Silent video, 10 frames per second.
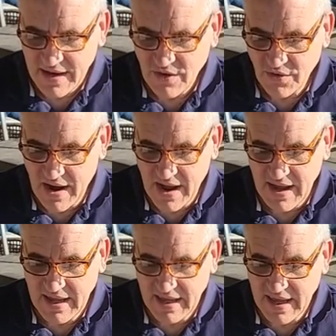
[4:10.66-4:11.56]

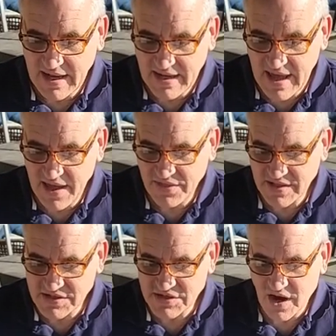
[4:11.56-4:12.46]
crying and death
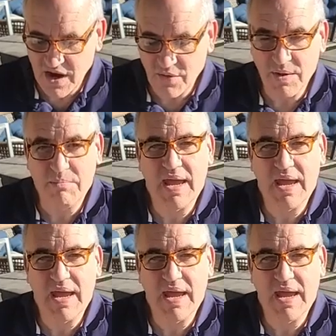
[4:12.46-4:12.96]
and sorrow and